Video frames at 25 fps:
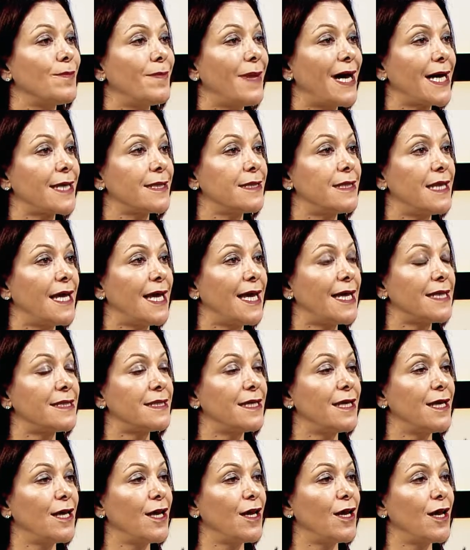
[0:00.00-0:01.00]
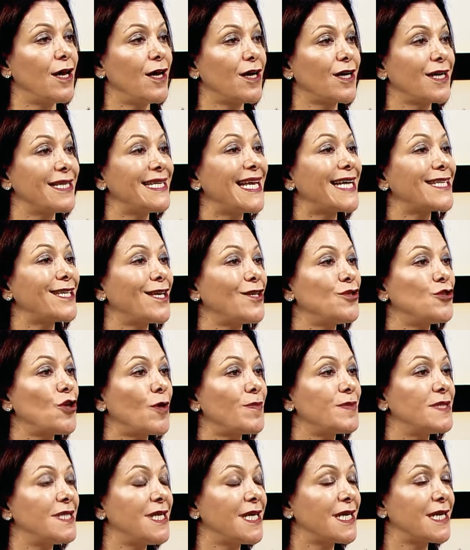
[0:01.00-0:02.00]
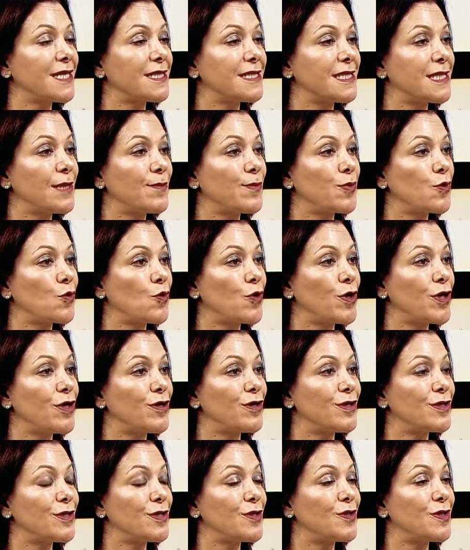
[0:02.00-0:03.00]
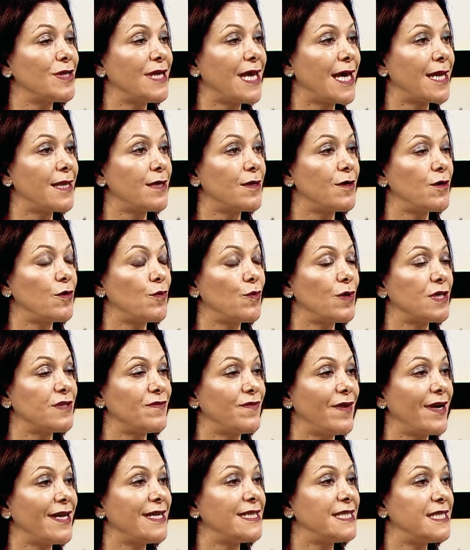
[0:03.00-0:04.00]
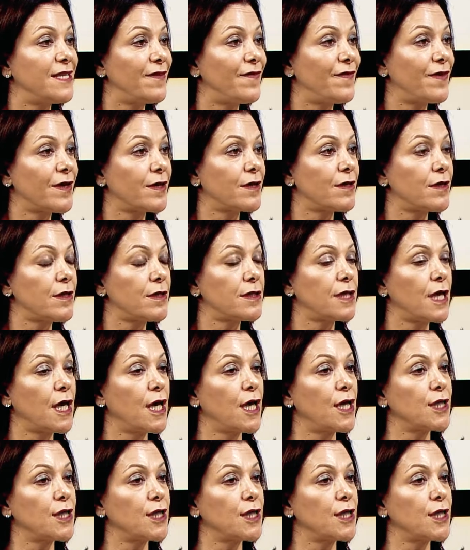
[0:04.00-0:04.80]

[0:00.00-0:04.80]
Back then, connecting job seekers and employers together was very difficult,